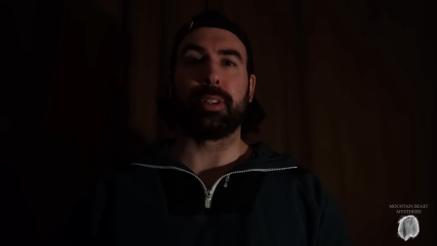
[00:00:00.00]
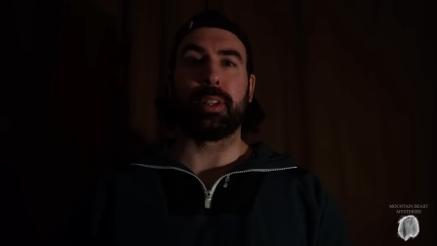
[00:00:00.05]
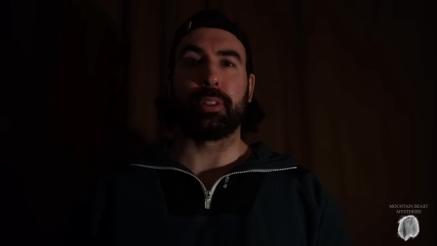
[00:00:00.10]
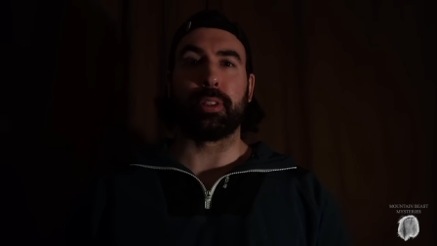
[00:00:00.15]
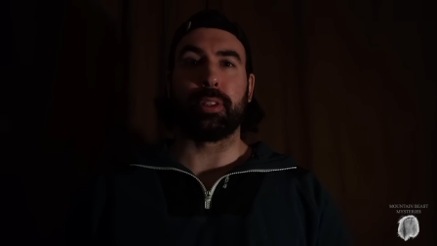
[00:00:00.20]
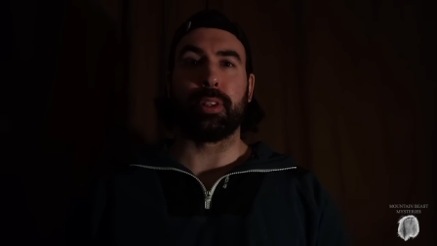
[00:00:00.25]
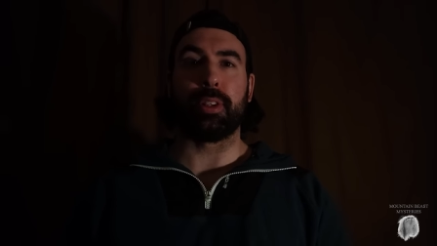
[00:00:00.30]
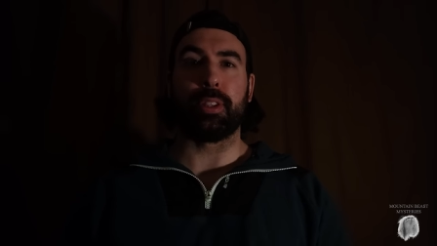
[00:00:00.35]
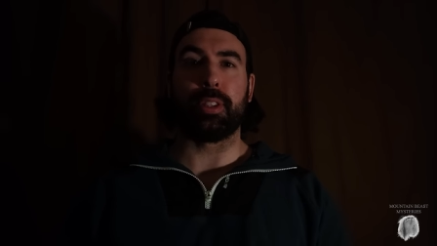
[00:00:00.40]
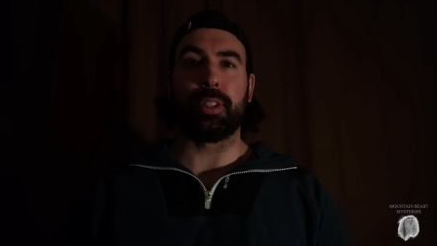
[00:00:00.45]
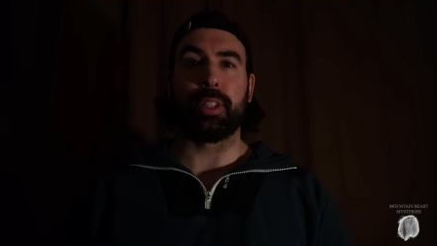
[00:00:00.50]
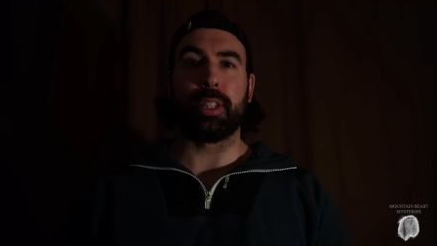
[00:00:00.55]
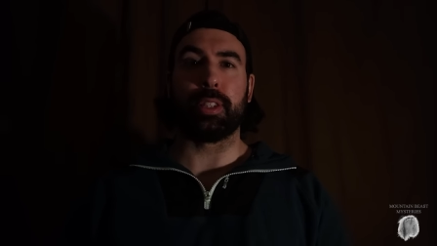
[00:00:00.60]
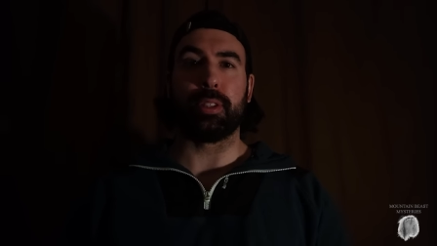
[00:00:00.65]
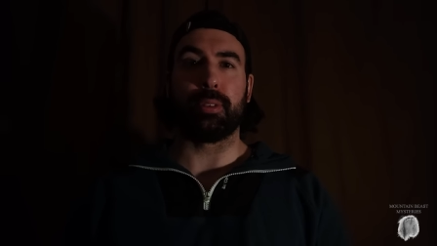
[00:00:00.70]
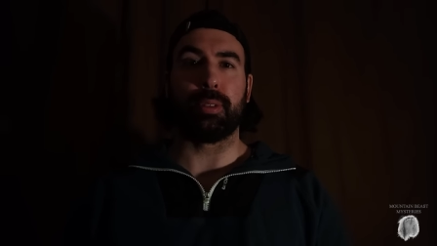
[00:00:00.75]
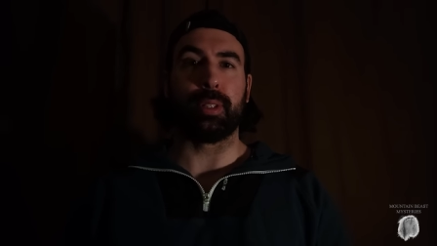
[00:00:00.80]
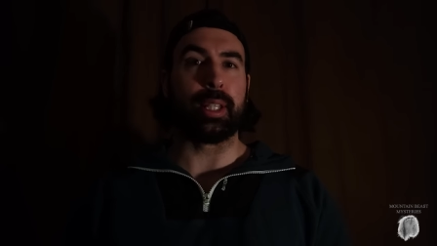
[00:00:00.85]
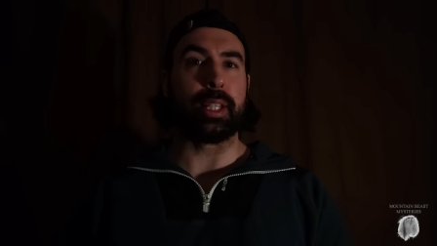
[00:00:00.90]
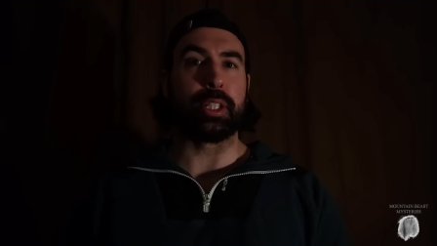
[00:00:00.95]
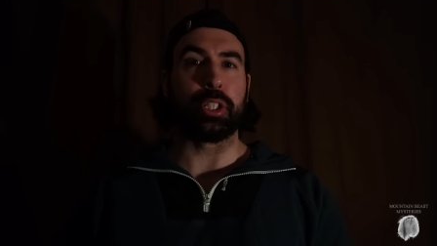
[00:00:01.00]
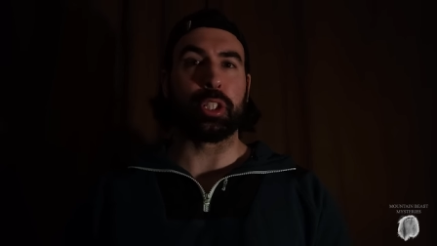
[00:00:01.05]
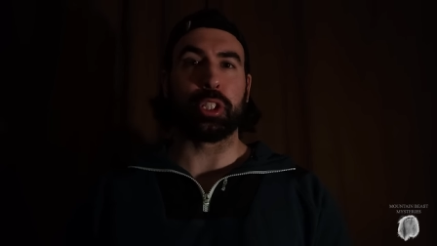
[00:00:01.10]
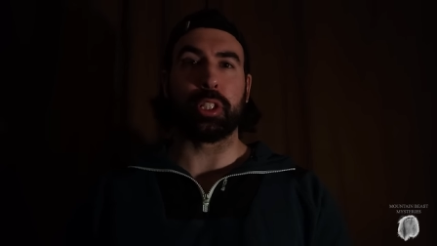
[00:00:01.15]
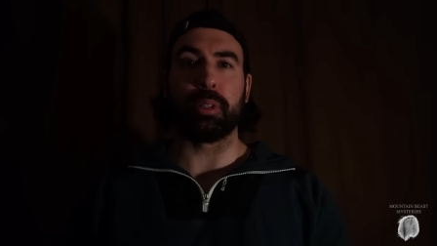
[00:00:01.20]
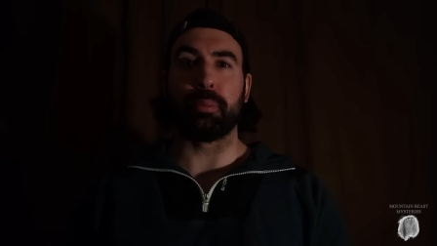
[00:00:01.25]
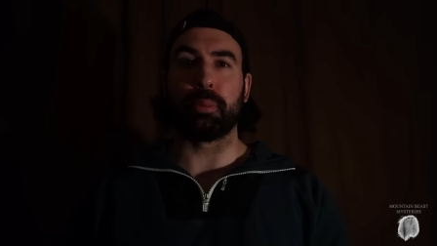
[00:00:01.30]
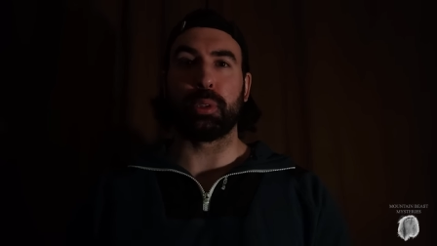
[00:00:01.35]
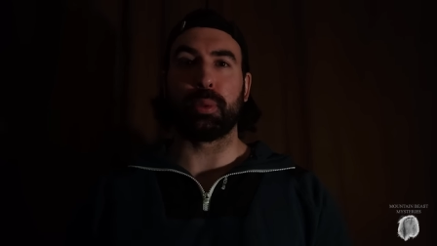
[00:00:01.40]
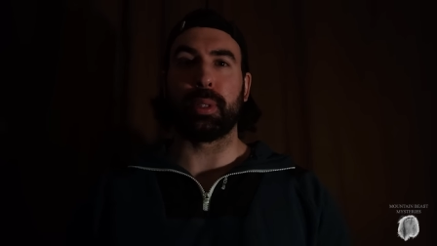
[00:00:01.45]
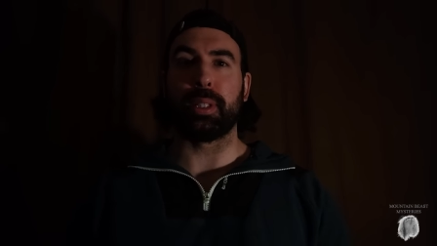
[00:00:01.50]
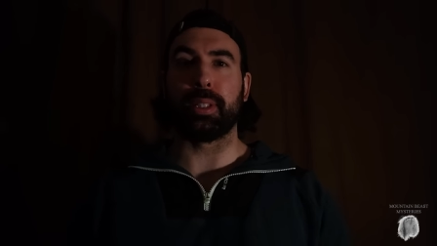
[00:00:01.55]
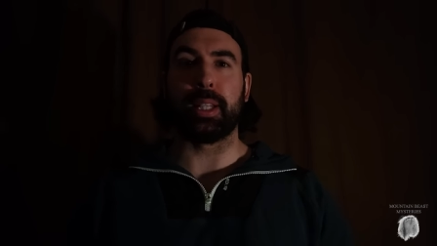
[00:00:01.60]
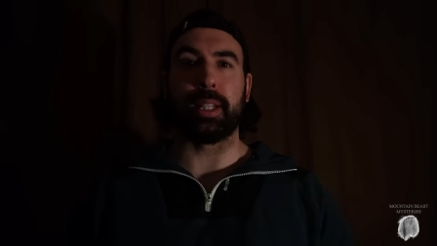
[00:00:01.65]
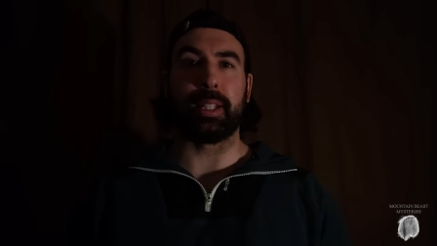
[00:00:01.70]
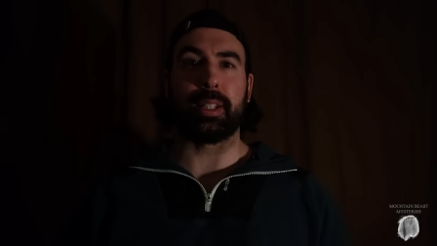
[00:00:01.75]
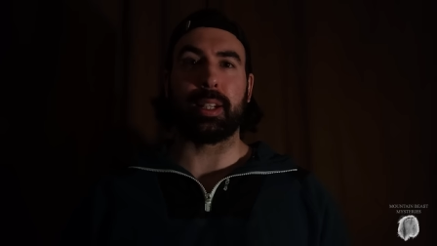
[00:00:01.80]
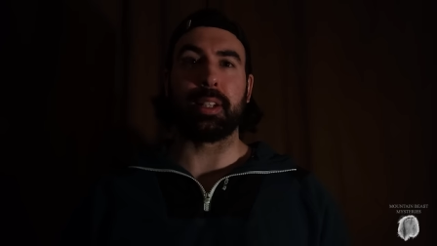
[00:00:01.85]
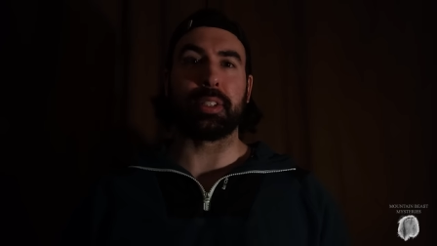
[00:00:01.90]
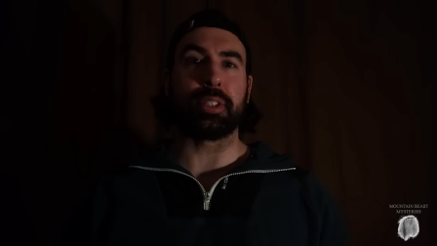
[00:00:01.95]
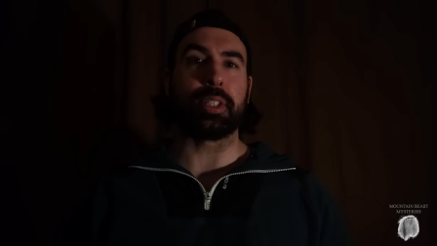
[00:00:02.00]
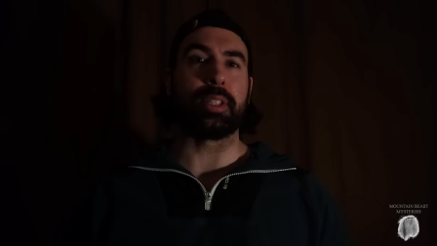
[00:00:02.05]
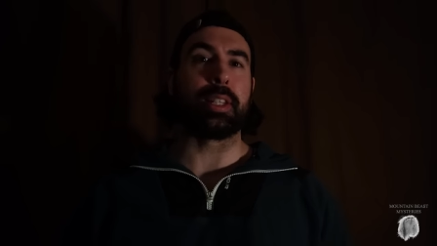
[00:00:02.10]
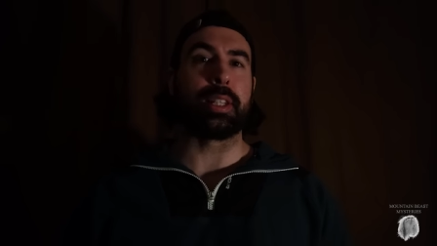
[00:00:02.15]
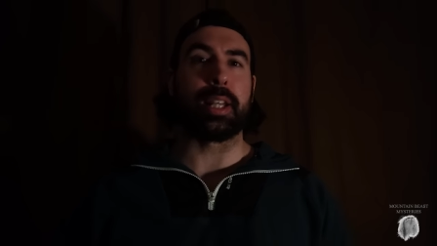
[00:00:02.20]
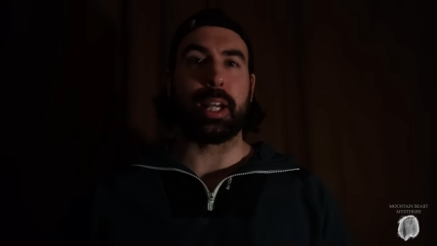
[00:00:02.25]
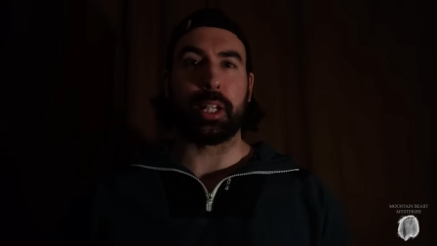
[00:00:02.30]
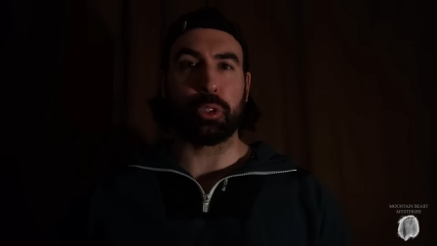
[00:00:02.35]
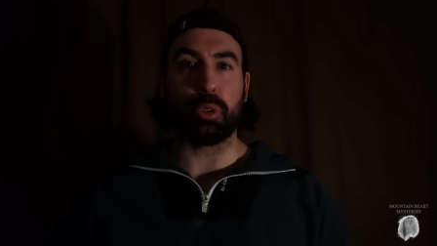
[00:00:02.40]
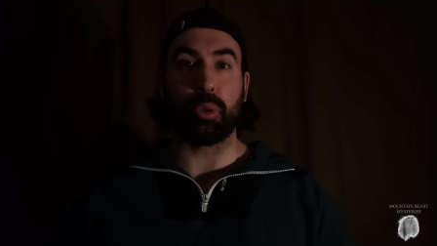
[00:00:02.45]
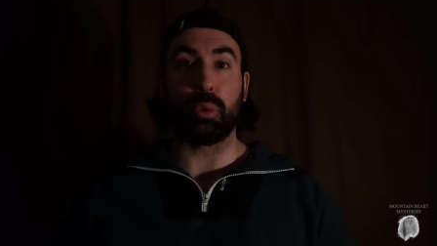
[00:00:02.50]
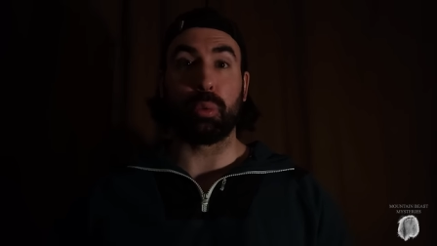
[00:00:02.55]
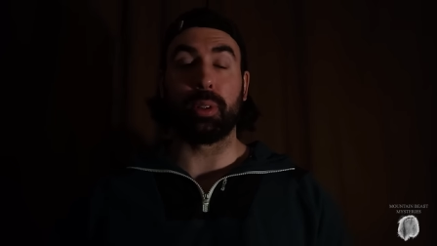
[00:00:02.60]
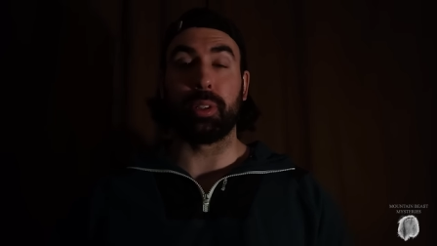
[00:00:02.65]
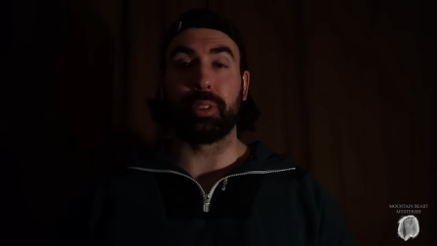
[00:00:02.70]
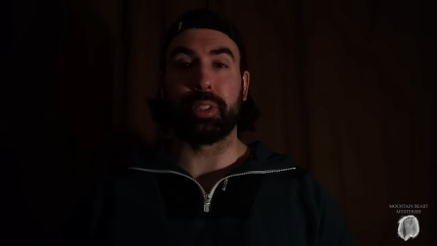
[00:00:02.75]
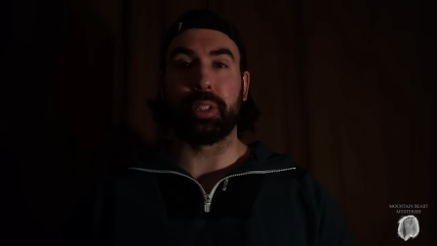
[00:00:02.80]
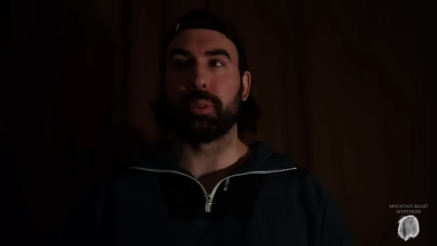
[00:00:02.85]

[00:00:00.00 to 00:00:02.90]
on earth and the relationship between like us and the natural world.